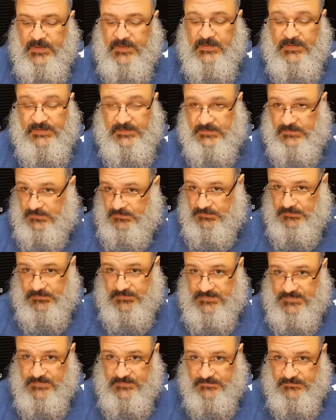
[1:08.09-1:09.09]
It
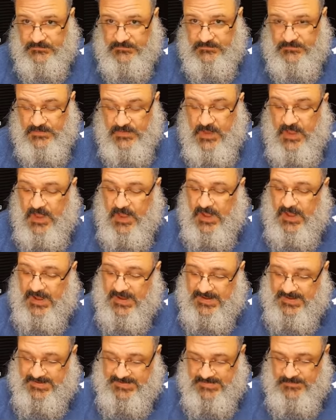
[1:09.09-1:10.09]
clearly is. I
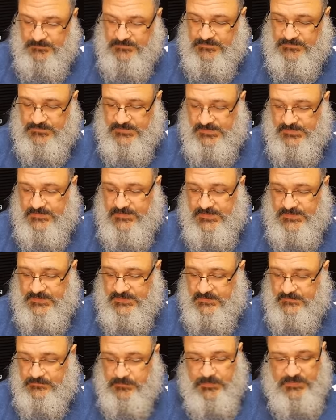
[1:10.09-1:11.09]
am saying that it
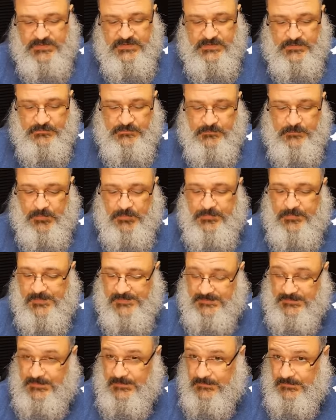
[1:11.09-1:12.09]
has been used both
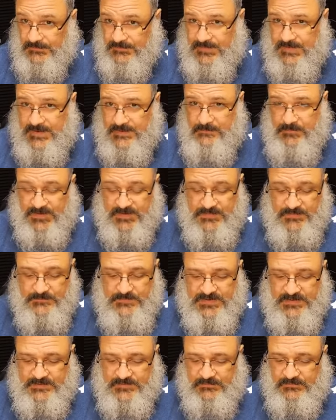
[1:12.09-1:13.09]
politically and by the
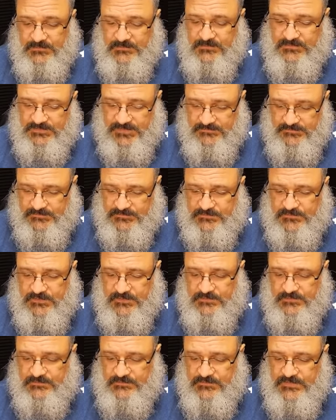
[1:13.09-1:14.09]
media to devastate
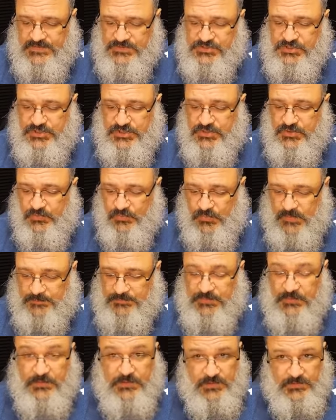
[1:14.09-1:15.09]
this nation and corrupt
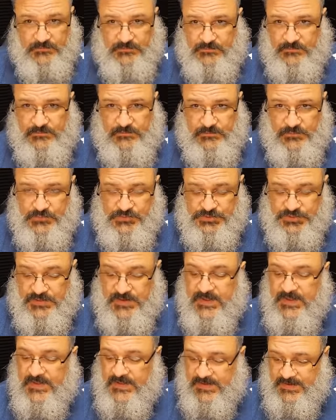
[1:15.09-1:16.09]
our Constitution
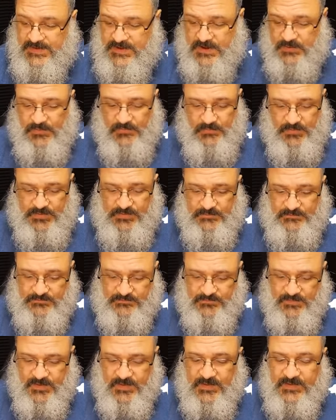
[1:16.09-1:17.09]
and our
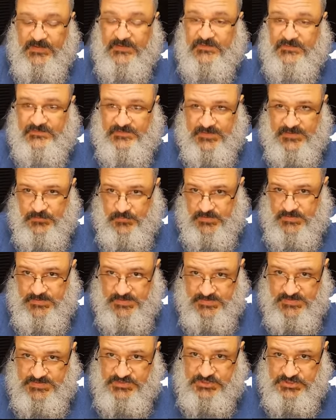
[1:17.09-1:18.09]
rights.
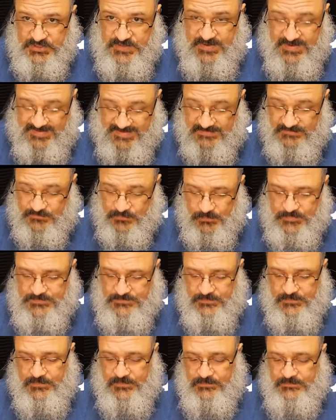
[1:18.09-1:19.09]
Segregation has
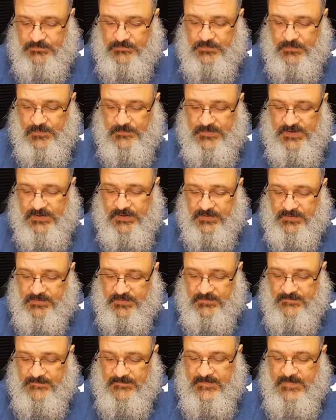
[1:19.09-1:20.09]
returned to America.
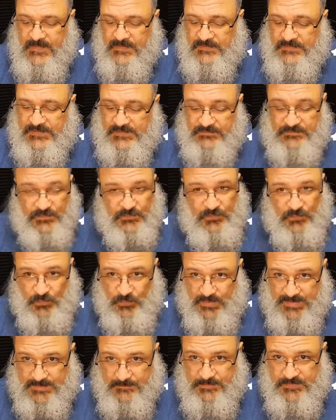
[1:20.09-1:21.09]
These are
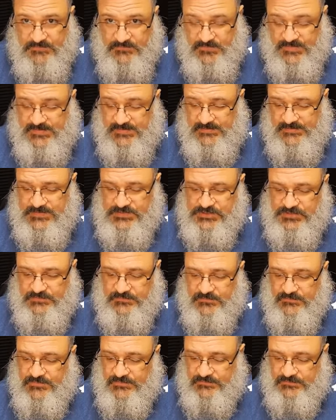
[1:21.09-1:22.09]
rampant violations
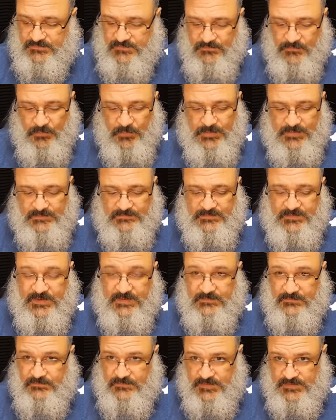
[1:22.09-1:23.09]
of the Civil Rights Act
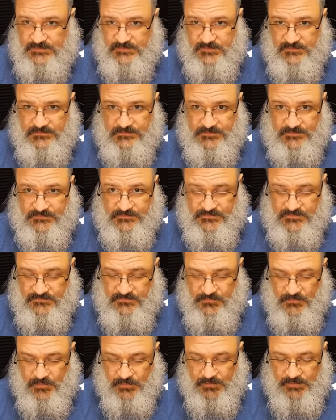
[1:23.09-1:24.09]
of
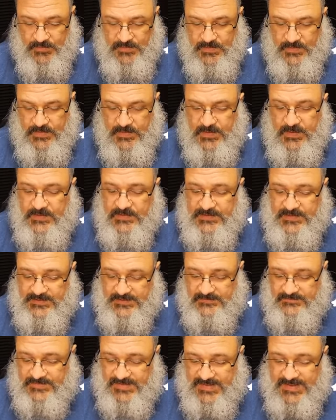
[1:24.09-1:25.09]
1964, yet
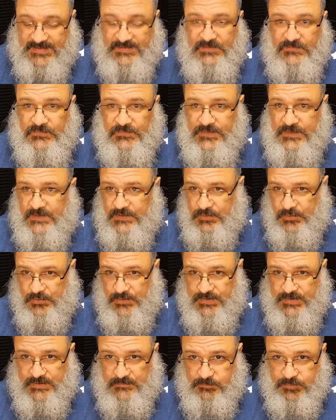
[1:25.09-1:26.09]
it's actively
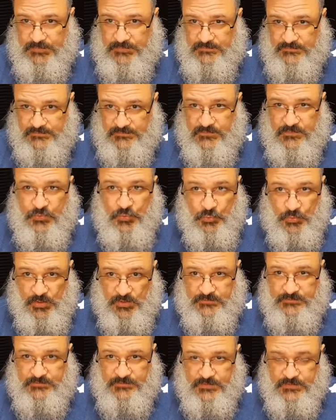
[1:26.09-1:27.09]
occurring in places
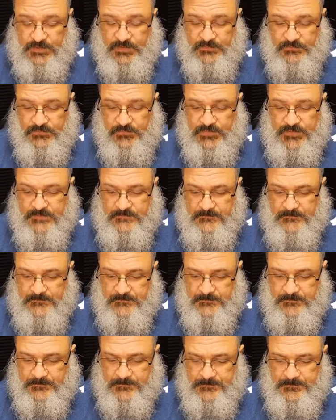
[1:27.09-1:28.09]
across the country.
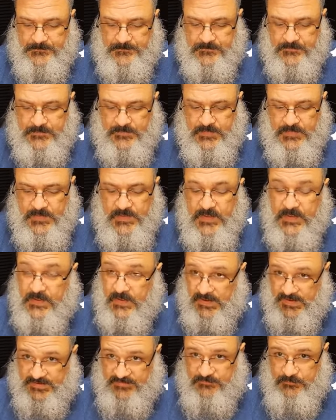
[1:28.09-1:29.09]

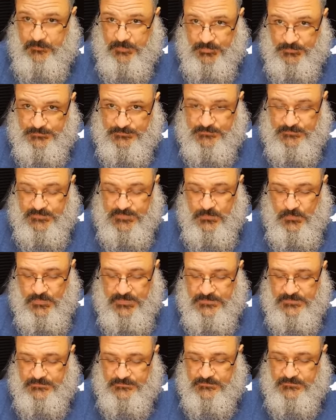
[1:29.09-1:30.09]
I have personally
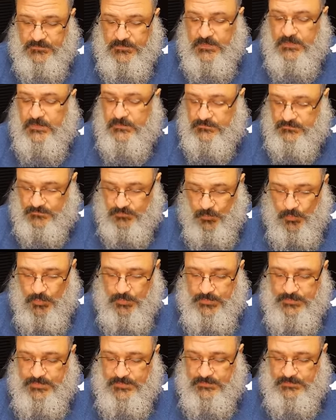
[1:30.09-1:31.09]
witnessed
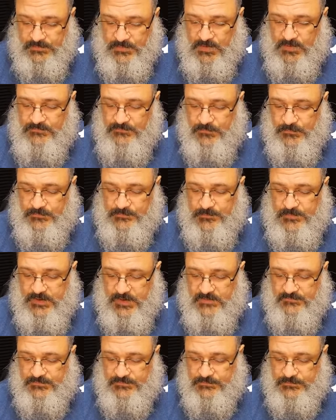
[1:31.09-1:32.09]
sworn law enforcement
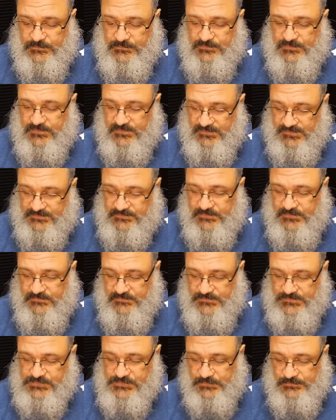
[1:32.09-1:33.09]
officers and elected
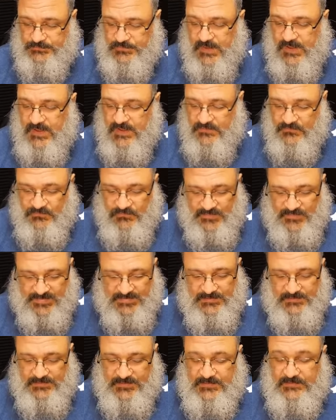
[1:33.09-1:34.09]
officials
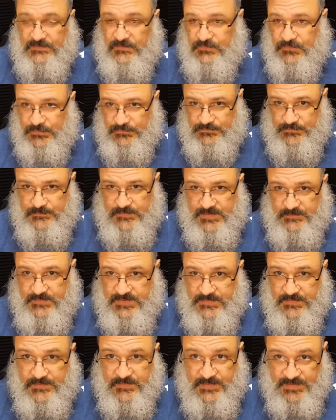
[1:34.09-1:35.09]
violate the First
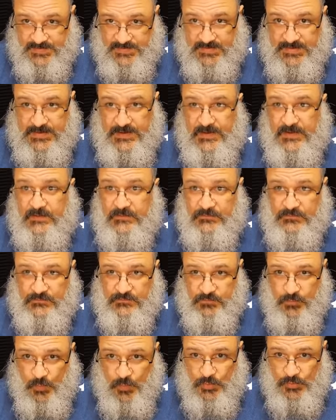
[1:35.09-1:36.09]
Amendment they
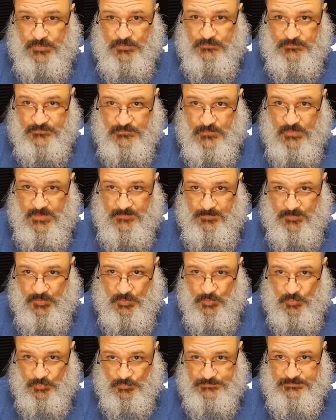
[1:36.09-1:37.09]
swore to
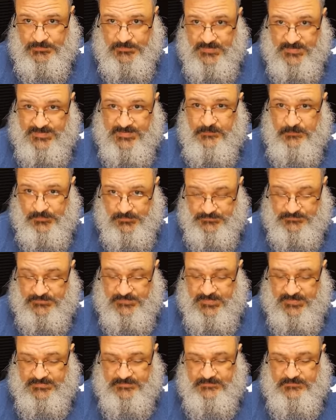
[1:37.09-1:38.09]
uphold and
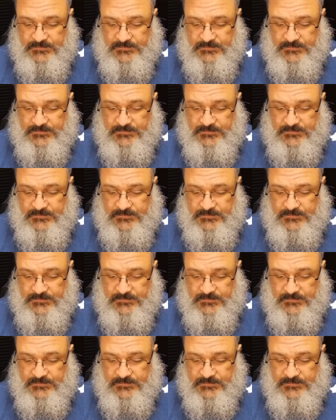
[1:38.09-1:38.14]
protect.